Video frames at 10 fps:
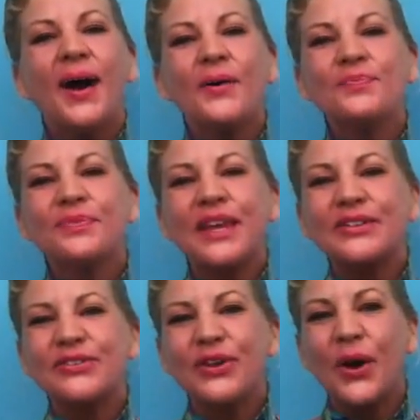um,
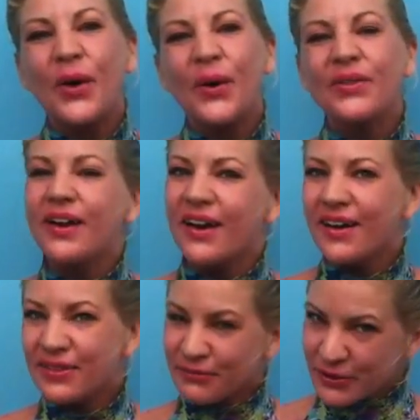so
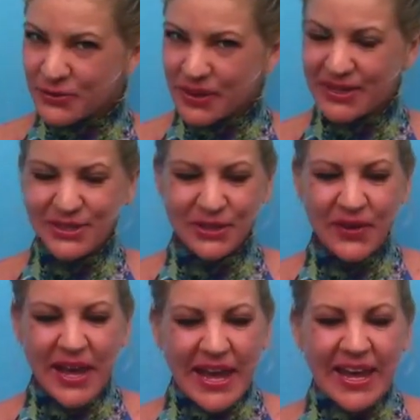the, the first one I do
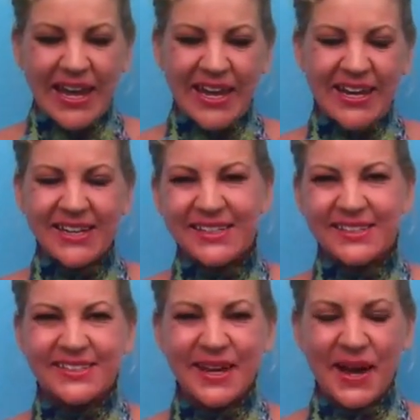
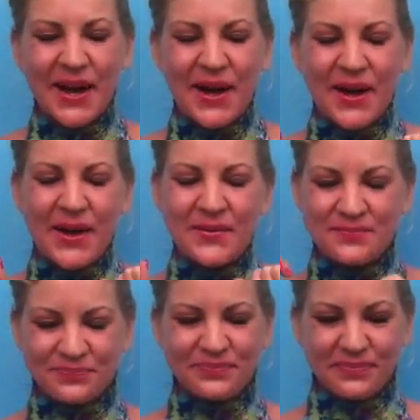is
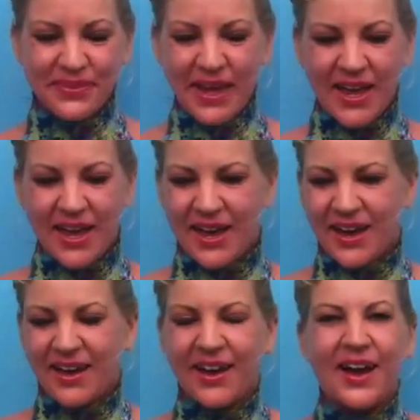um, uh,
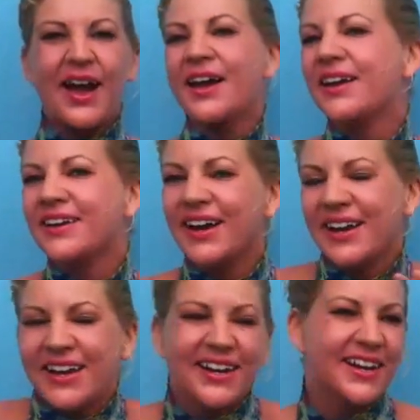I,
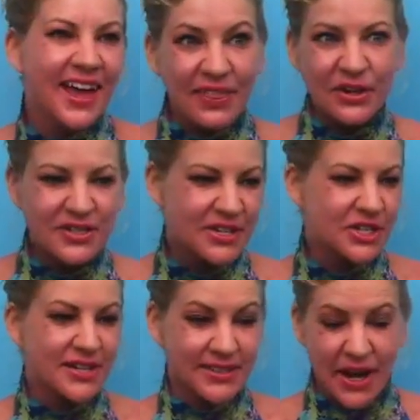I kind of get their
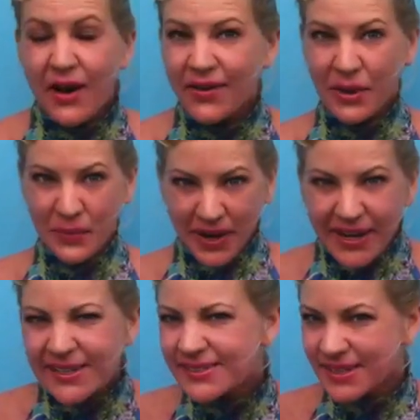attention. I said, okay, we're
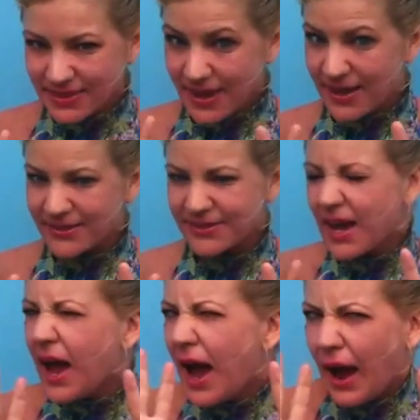going to sing this
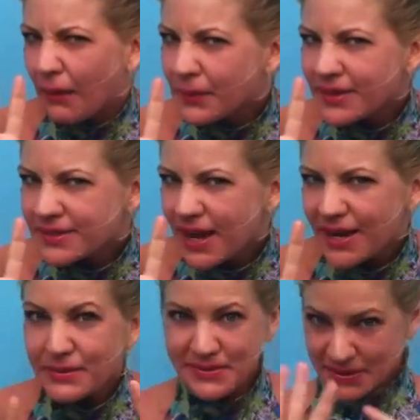how many
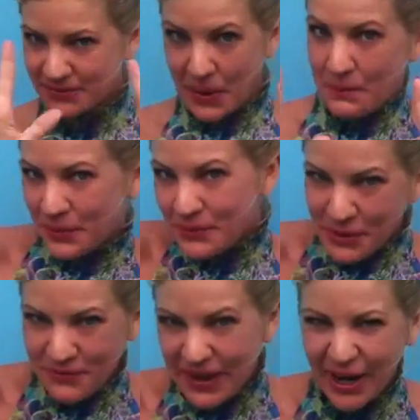times? And, and put
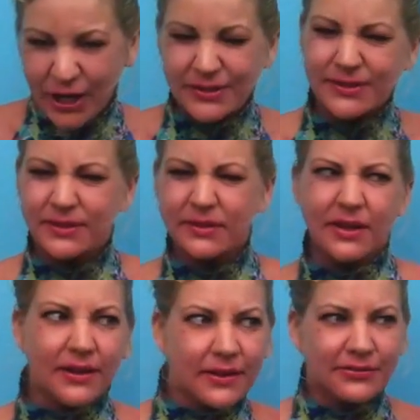up your fingers. And
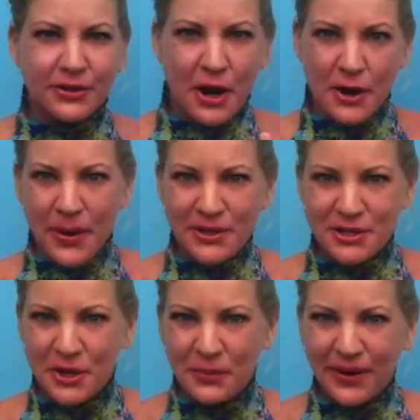if they're not quite
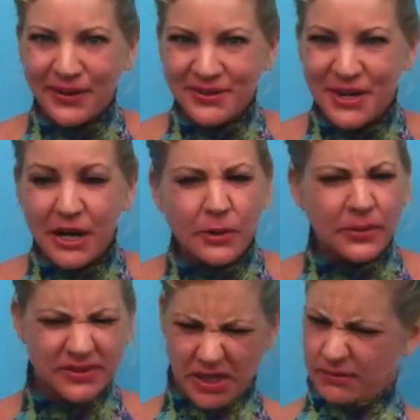sure what you're talking
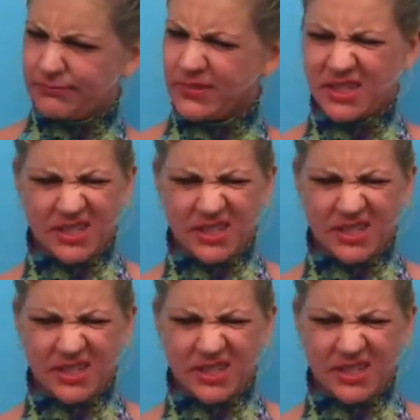about, say,